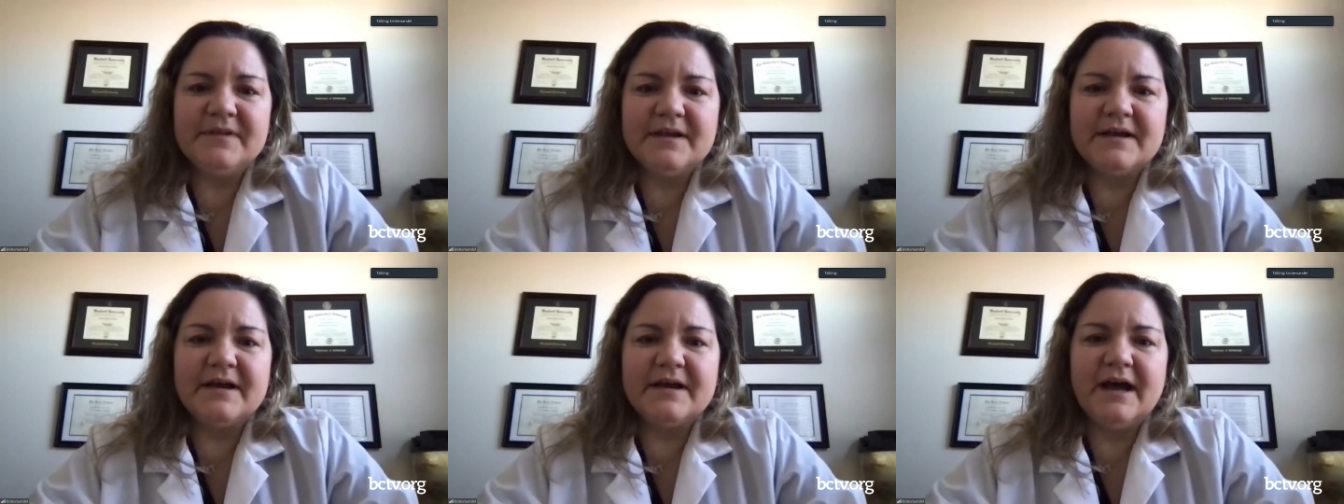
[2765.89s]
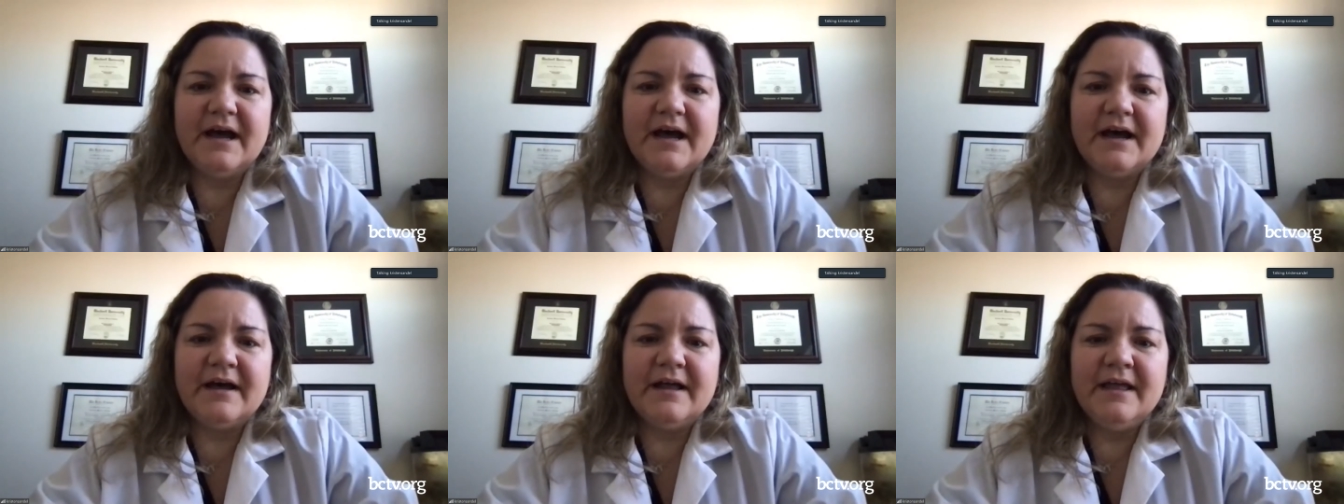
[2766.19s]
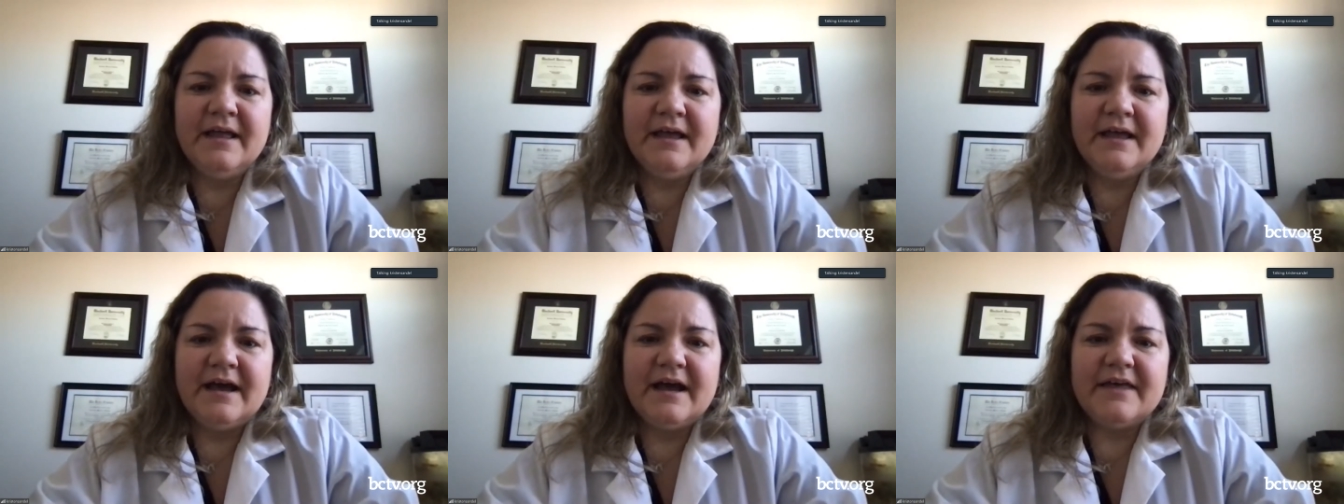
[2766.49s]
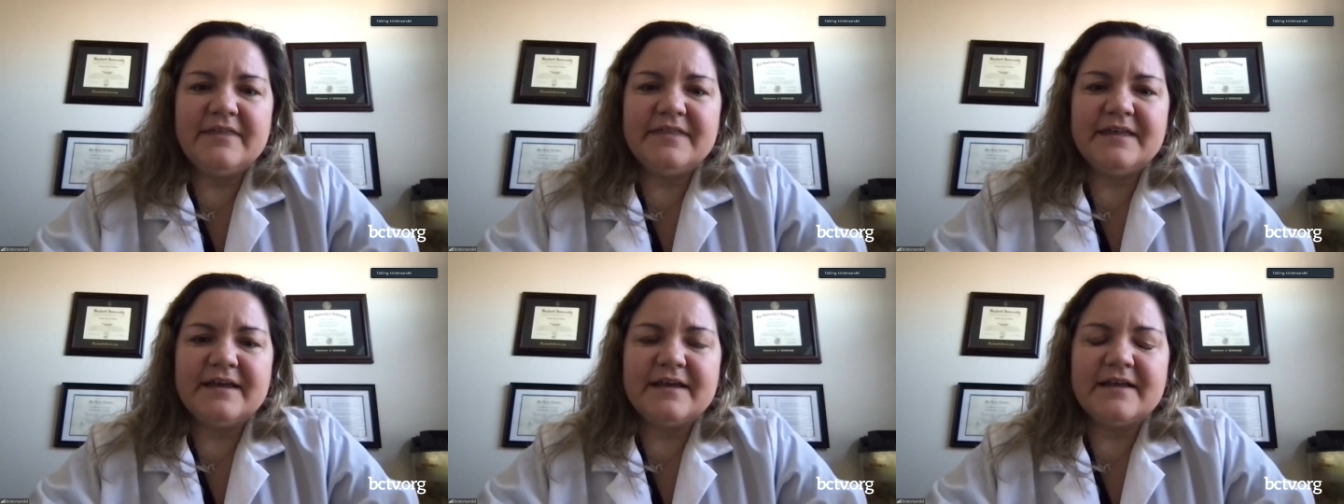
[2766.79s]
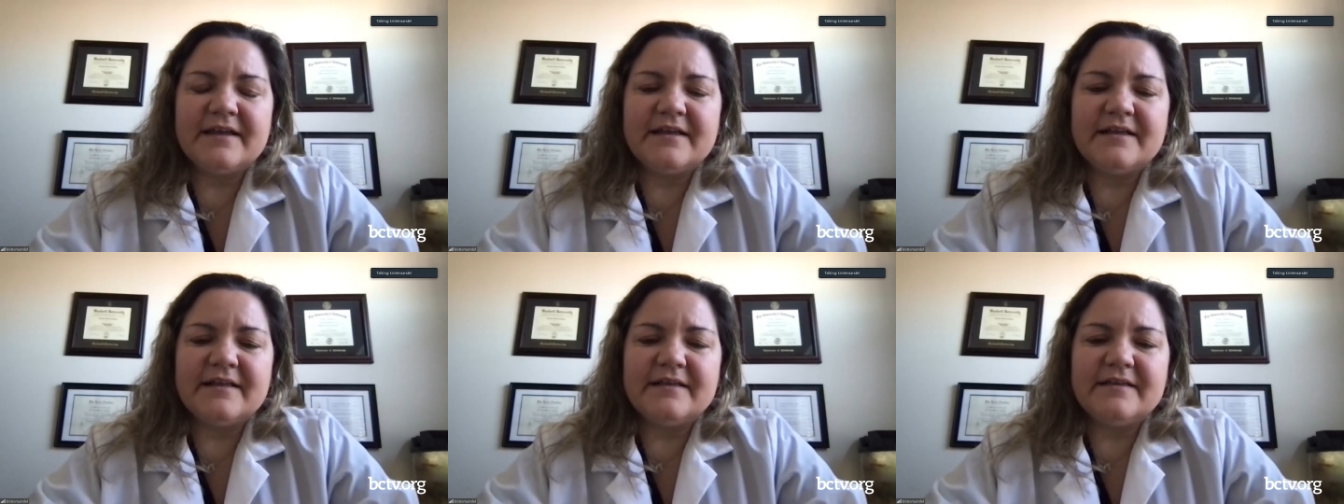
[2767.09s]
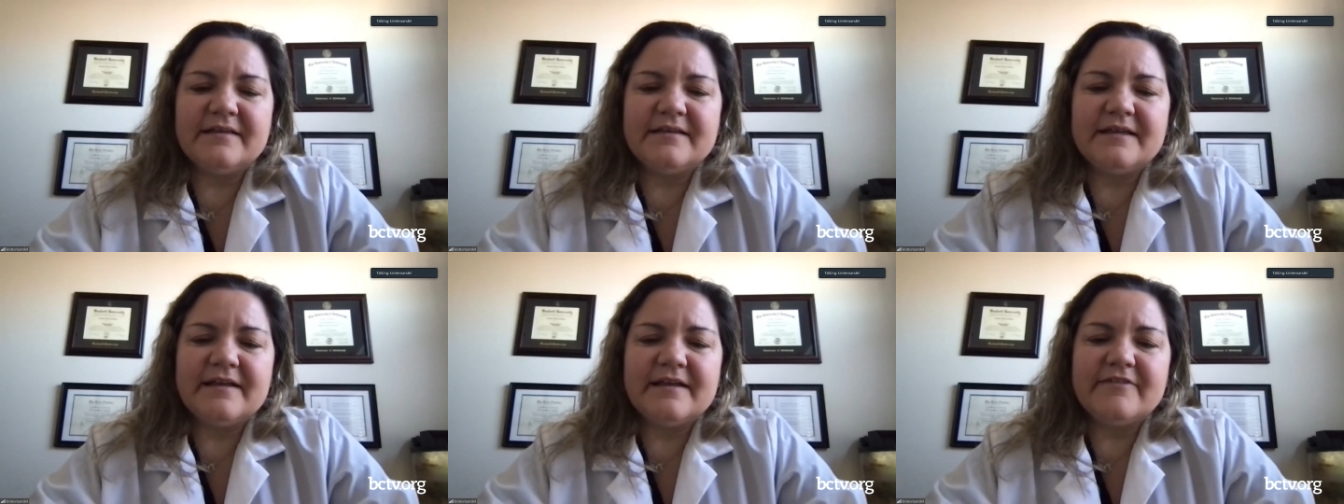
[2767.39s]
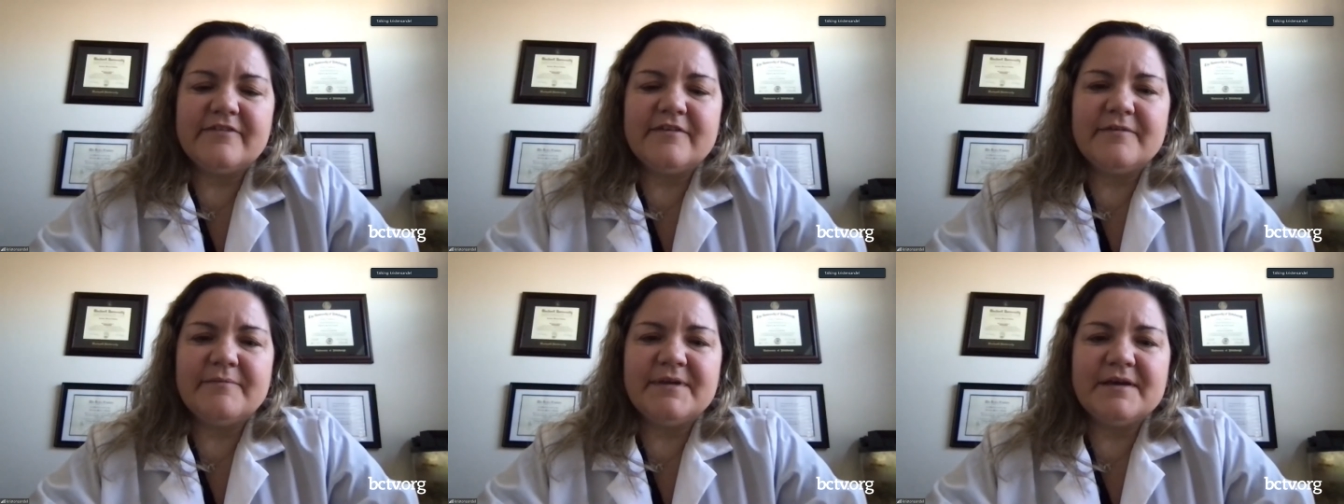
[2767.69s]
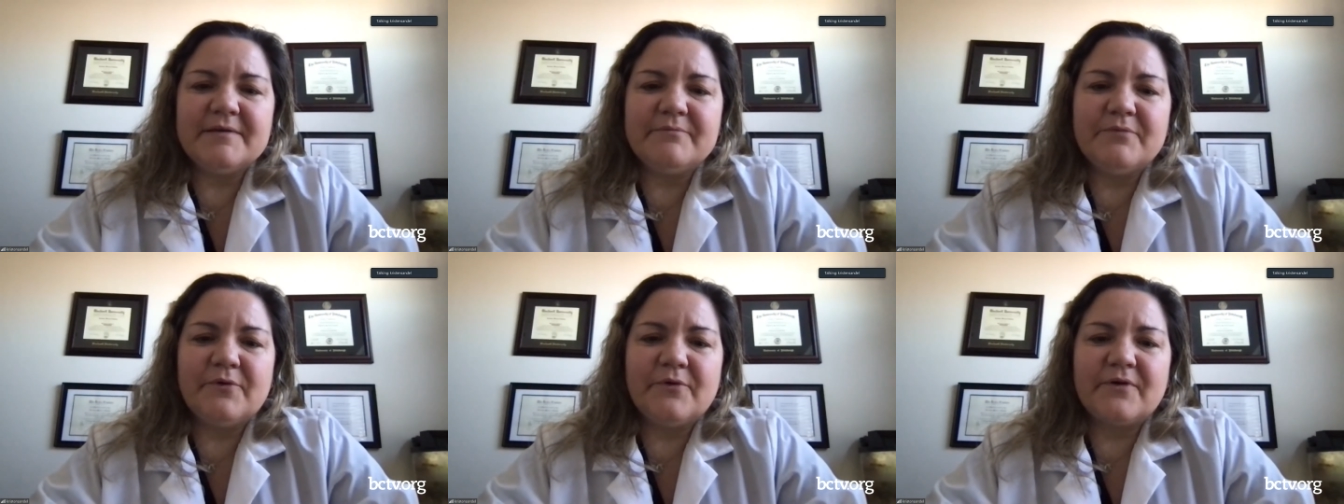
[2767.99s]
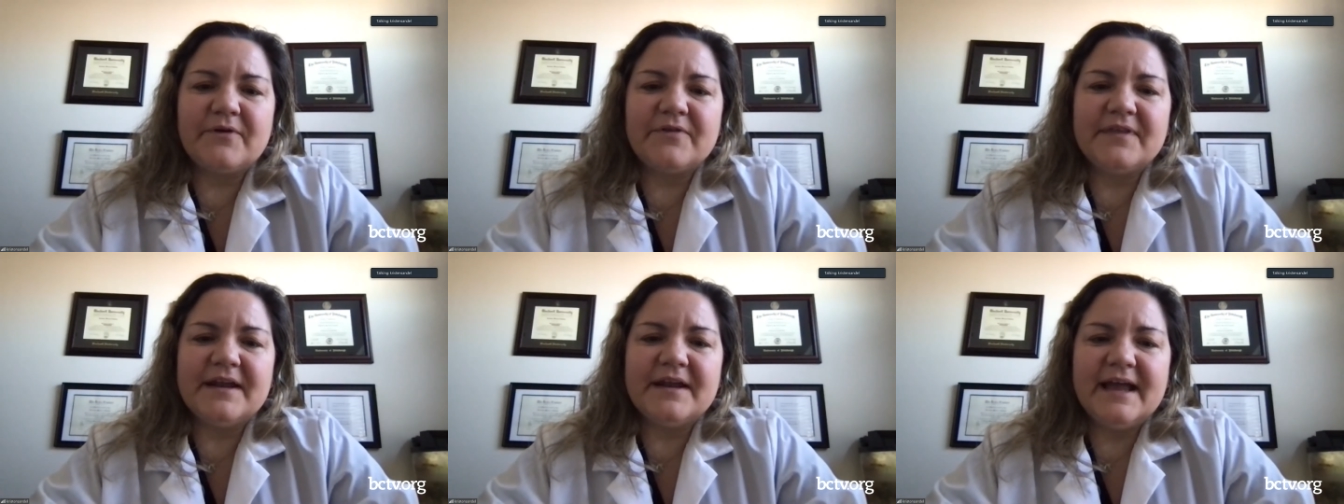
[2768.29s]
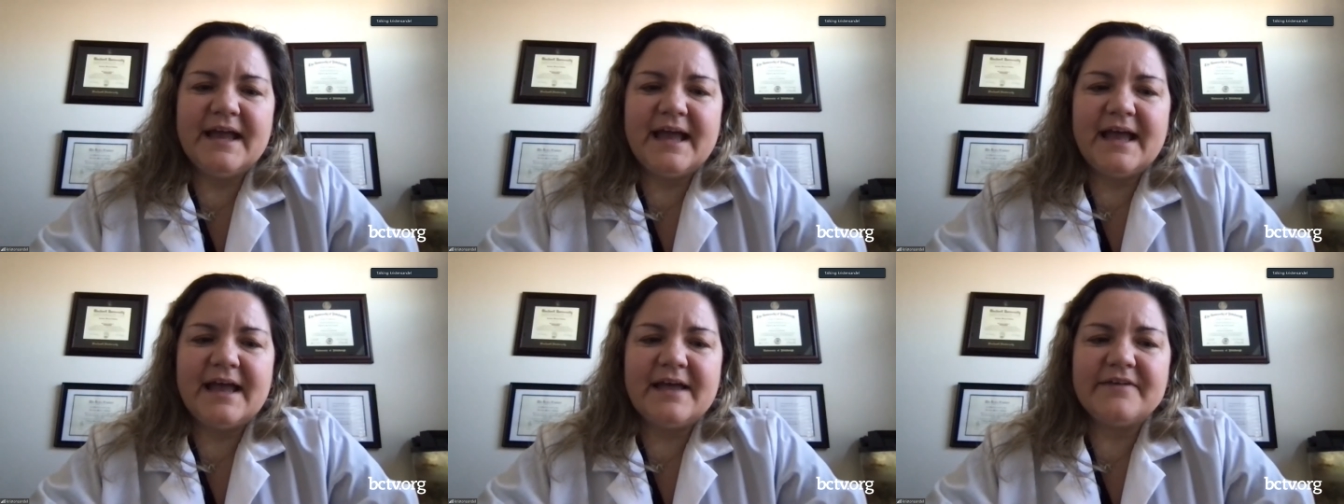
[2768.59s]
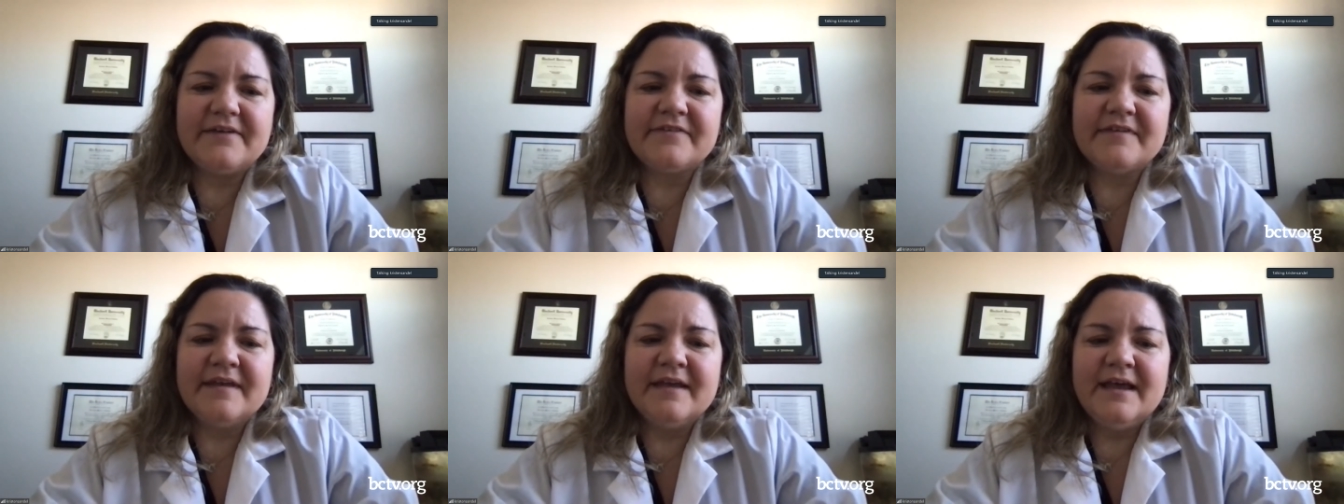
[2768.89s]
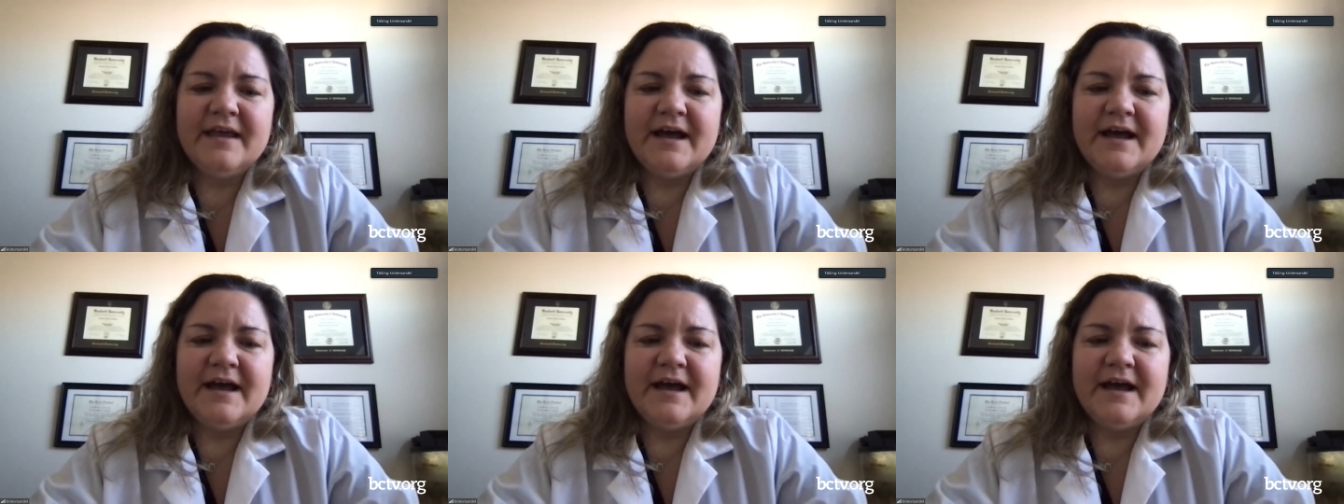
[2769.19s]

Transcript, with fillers: Uh, I think it needs to be a board that has